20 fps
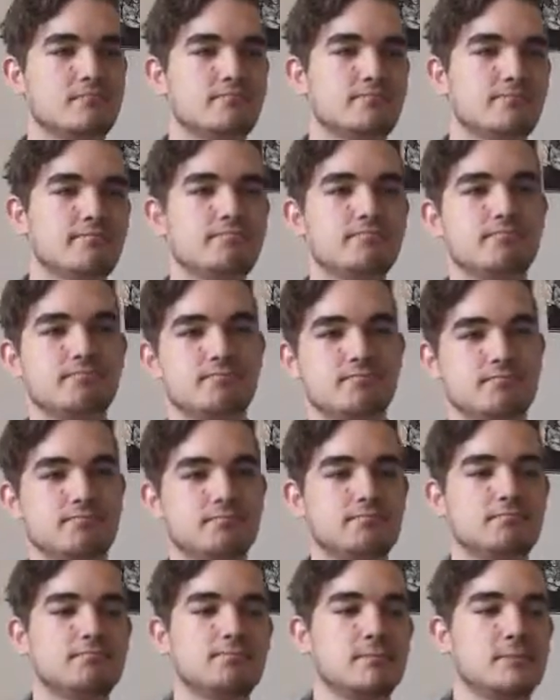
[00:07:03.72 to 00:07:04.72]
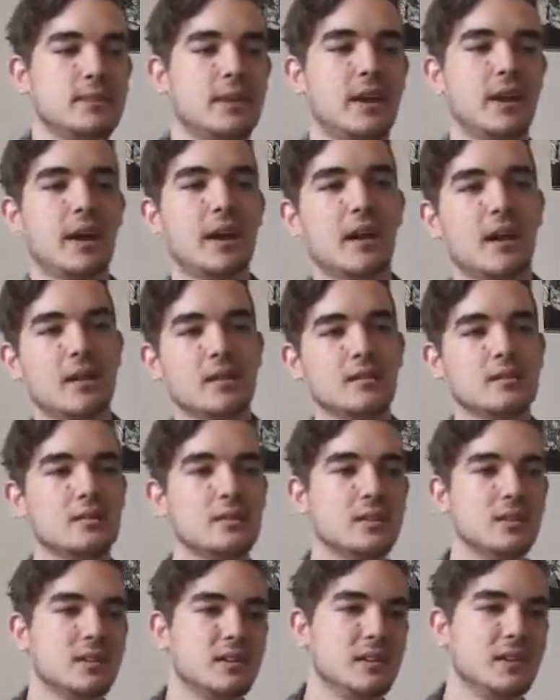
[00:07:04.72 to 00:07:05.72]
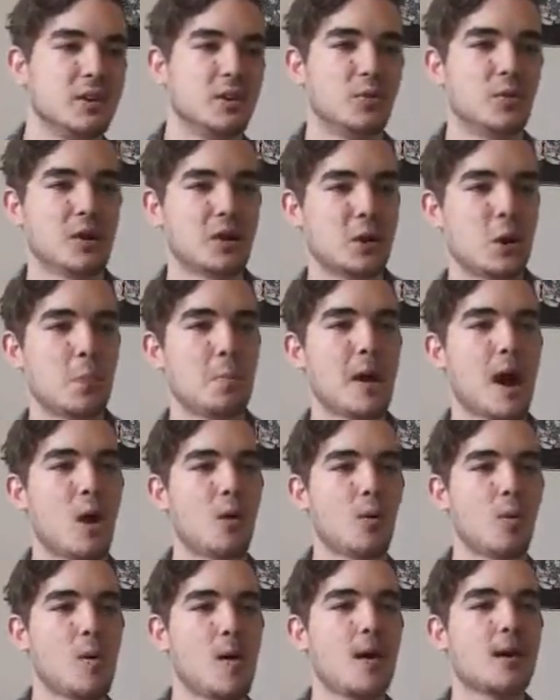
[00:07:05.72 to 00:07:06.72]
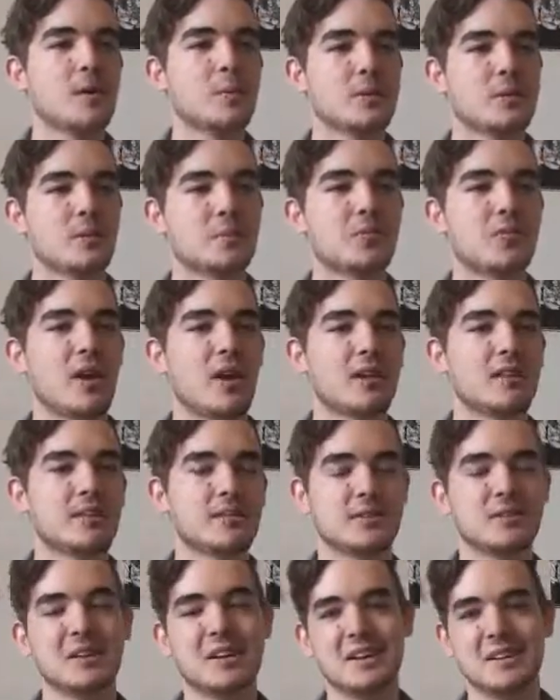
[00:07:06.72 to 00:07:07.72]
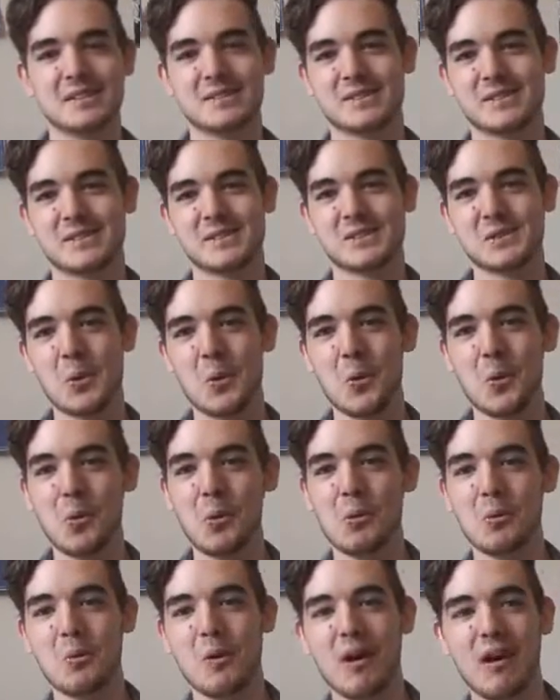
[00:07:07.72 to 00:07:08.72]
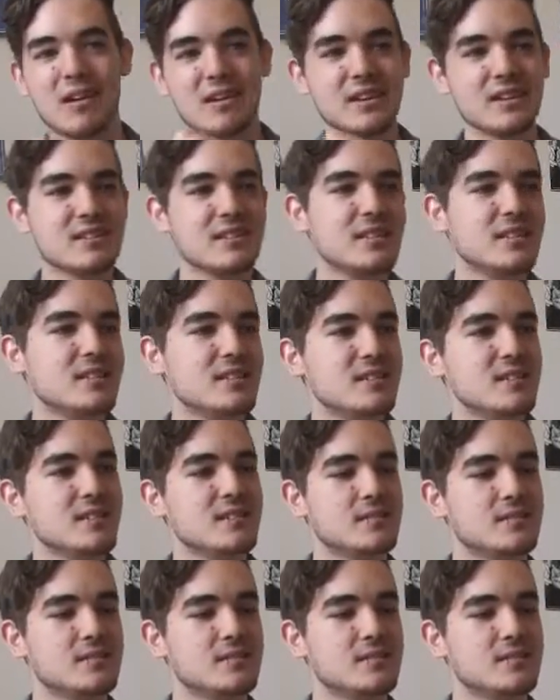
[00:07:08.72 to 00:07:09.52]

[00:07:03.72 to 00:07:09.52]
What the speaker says: Yeah. You don't want to go power walking with them, Franklin, or soul walking?